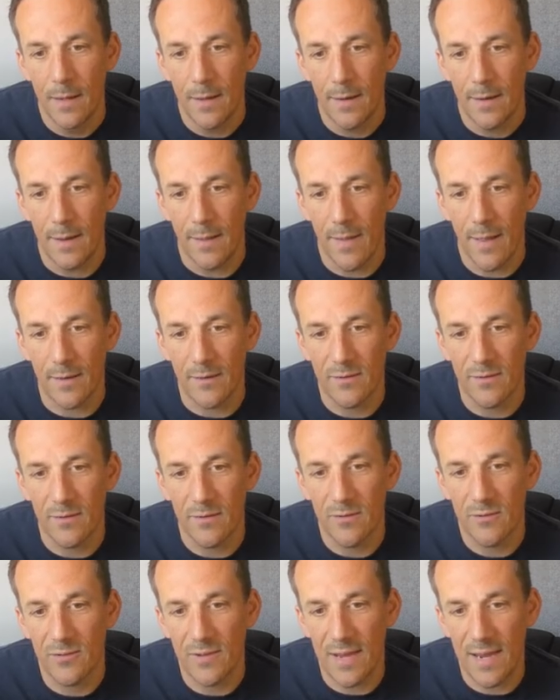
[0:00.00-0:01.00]
And that's
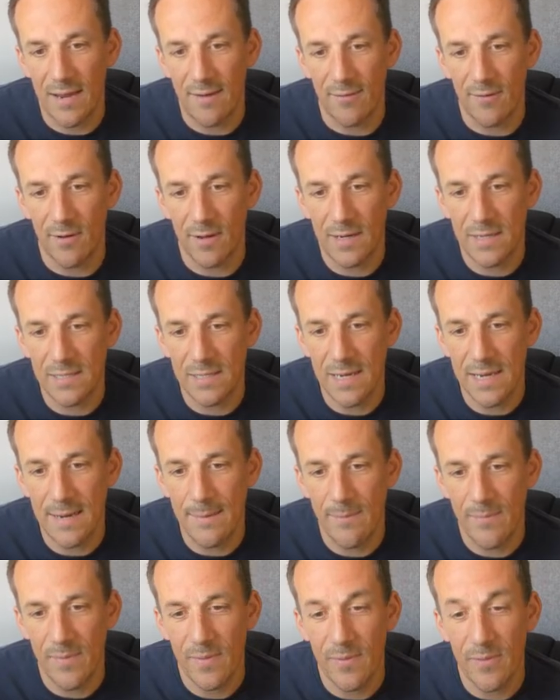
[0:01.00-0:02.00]
saved nicely.
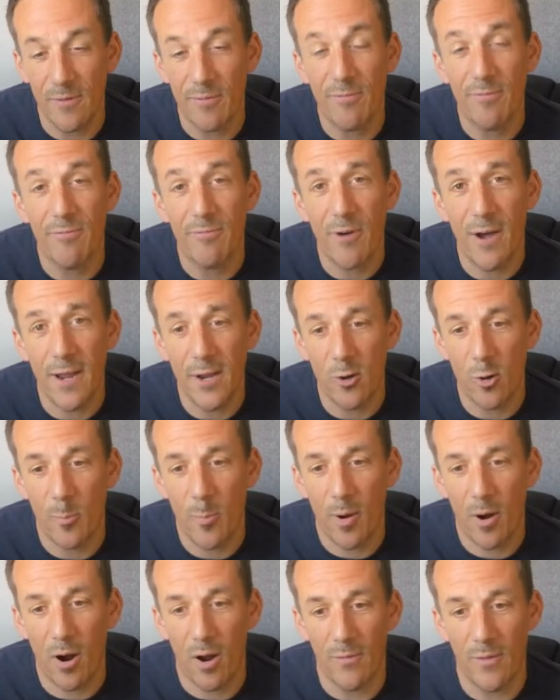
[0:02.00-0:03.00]
The final
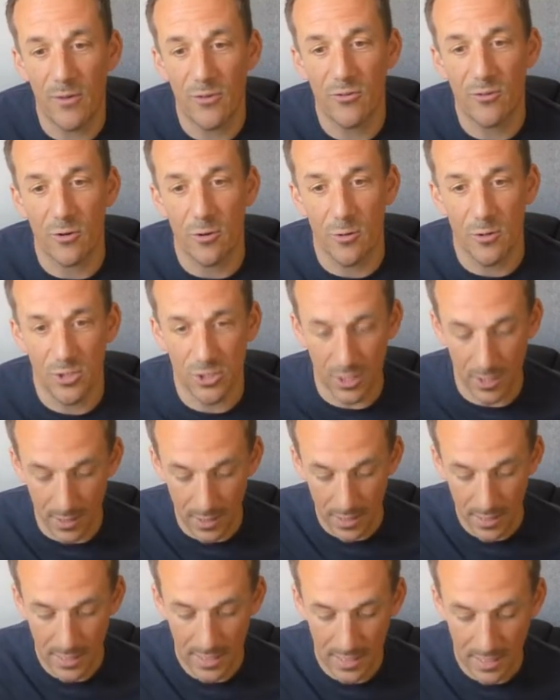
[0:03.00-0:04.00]
part of this solution
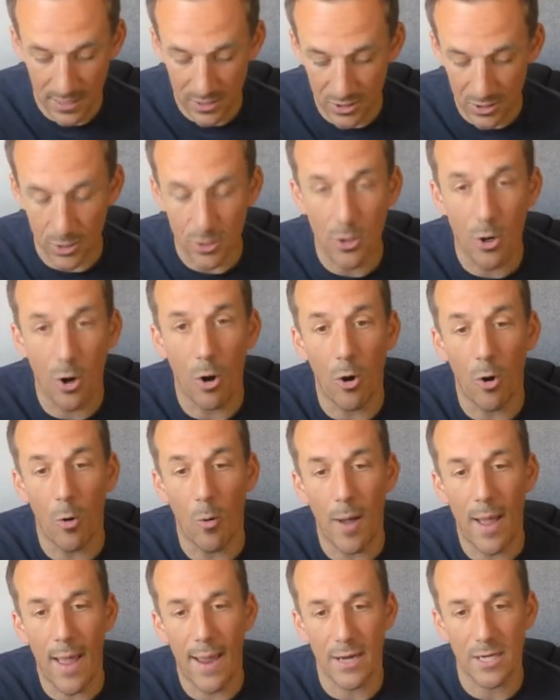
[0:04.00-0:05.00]
is to
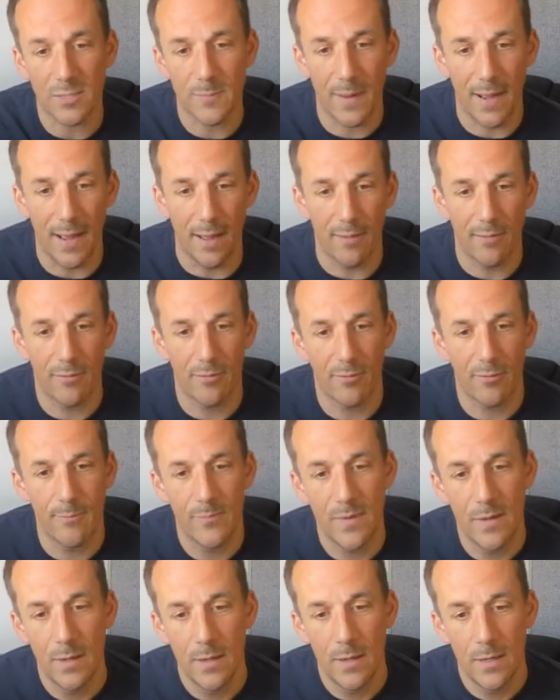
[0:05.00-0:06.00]
call XPath.
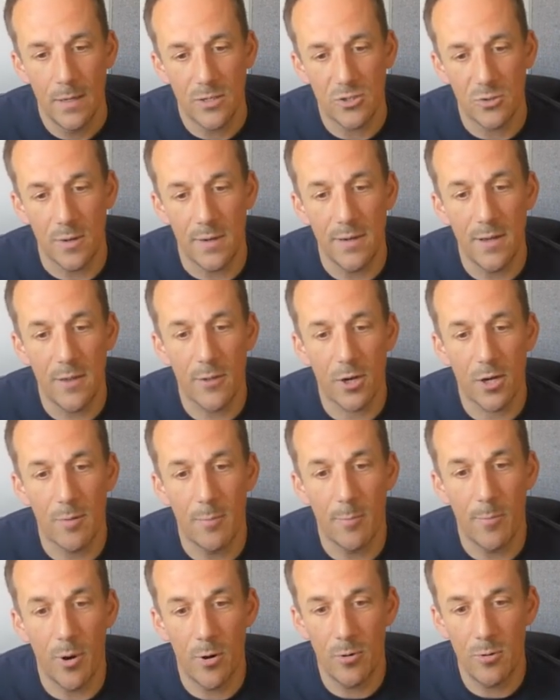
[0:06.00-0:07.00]
So another
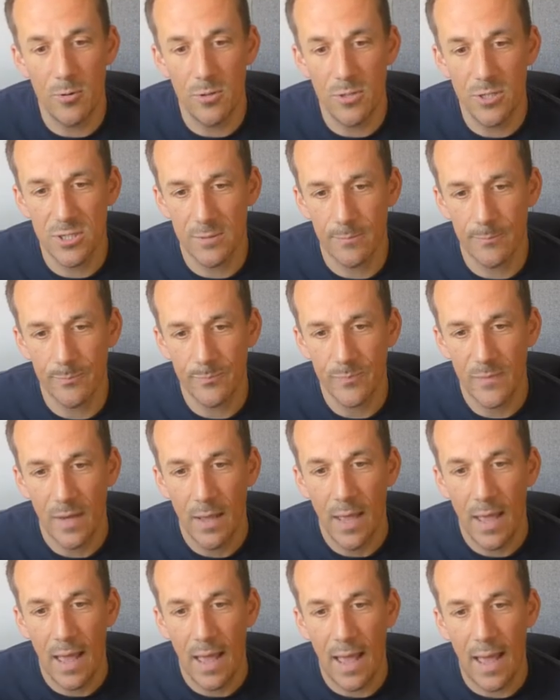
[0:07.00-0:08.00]
compose.
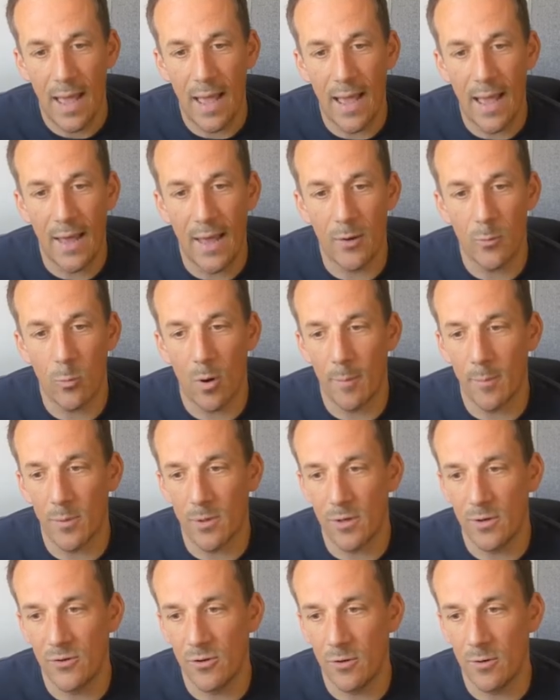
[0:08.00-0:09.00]
And what I'm going
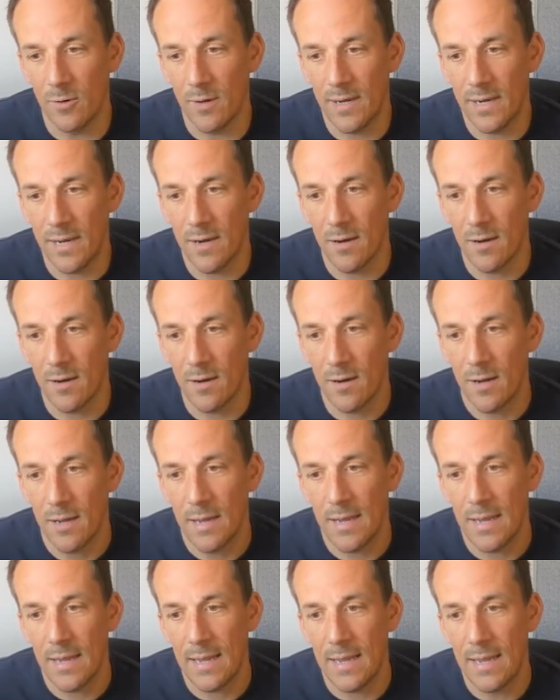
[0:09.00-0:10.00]
to do here
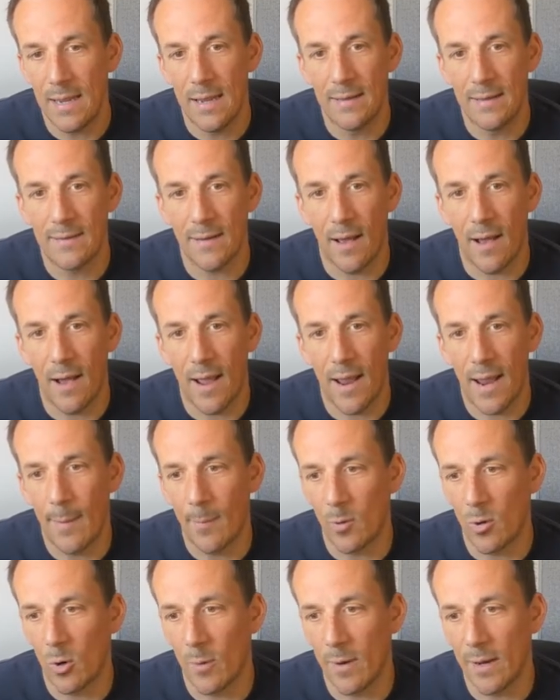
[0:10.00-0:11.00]
is I
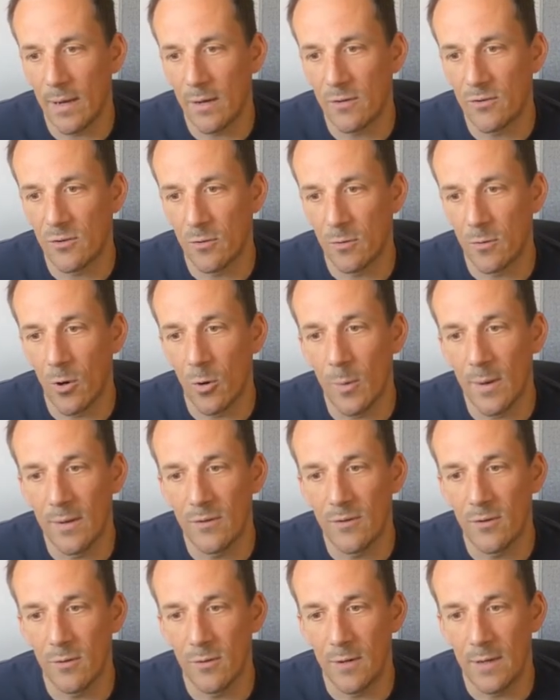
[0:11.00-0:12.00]
am going to go
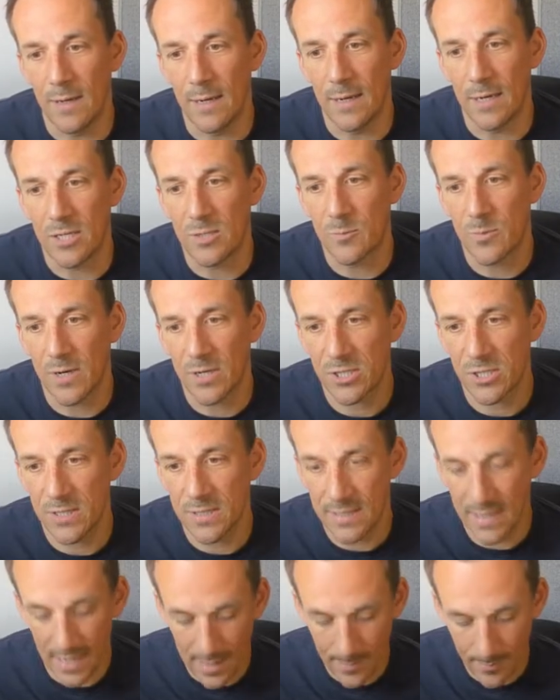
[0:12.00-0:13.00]
into the expression
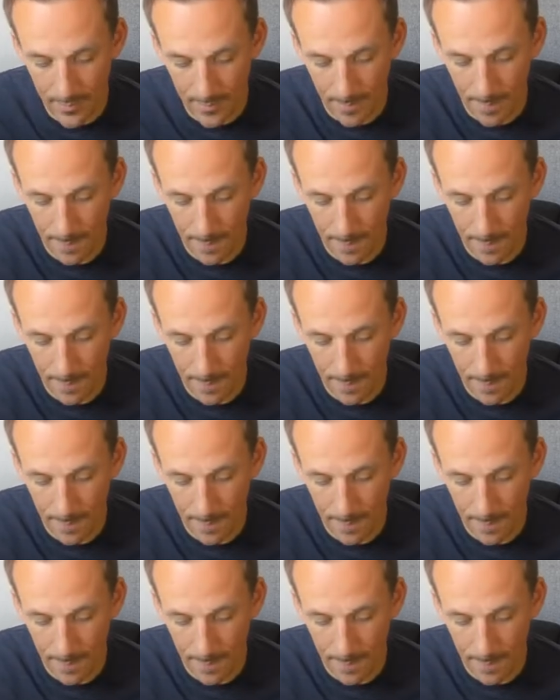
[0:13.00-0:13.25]
tab,